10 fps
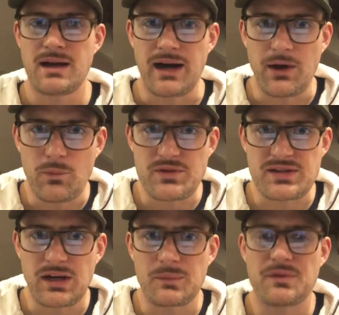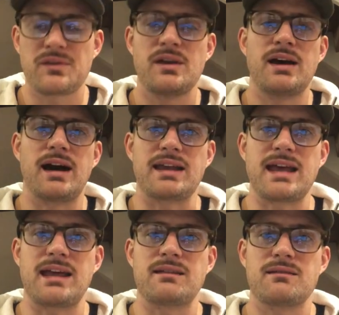I hope this helps.
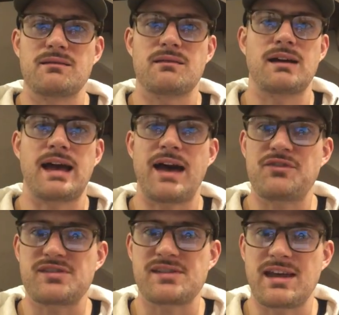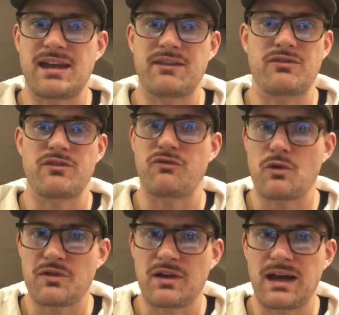Again, I have to say, for the
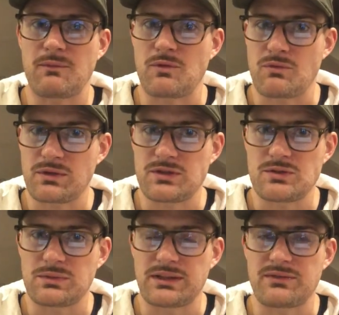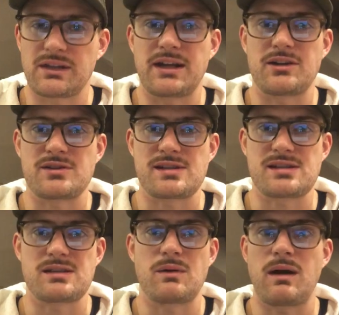4th time, we really do believe in the Lionheart
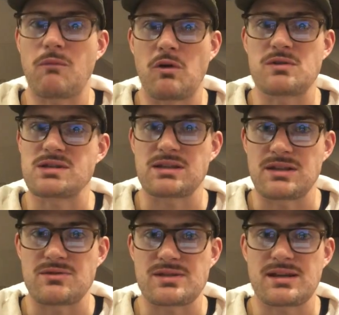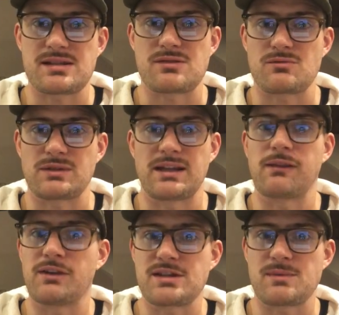system. I'm always going to use it because it really
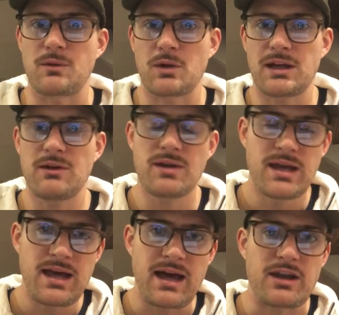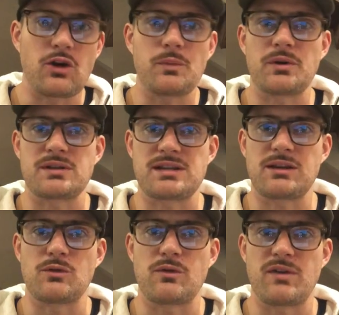elevates my workout, and I hope you'll
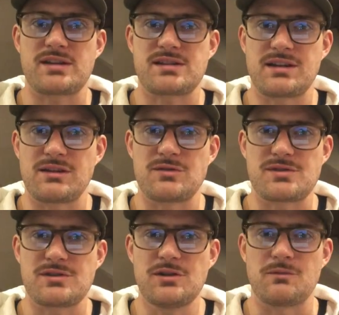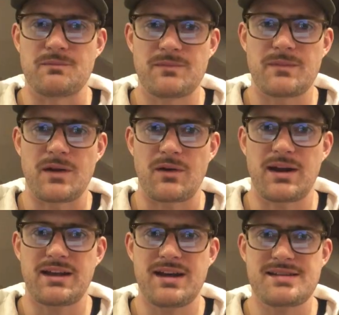continue to invest in it and use it too. All
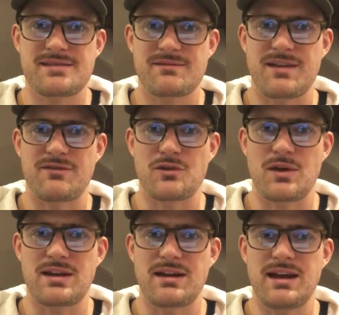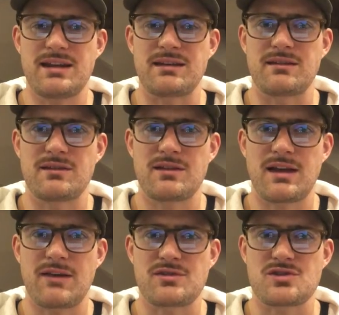right, guys, have a great night and
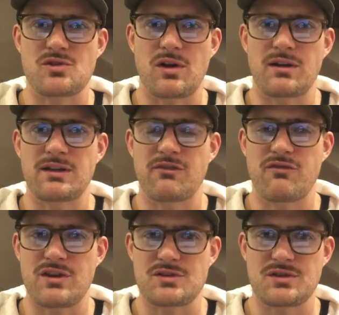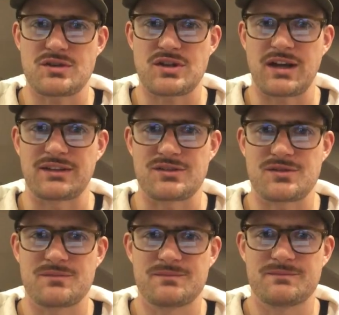have a strong finish to the challenge.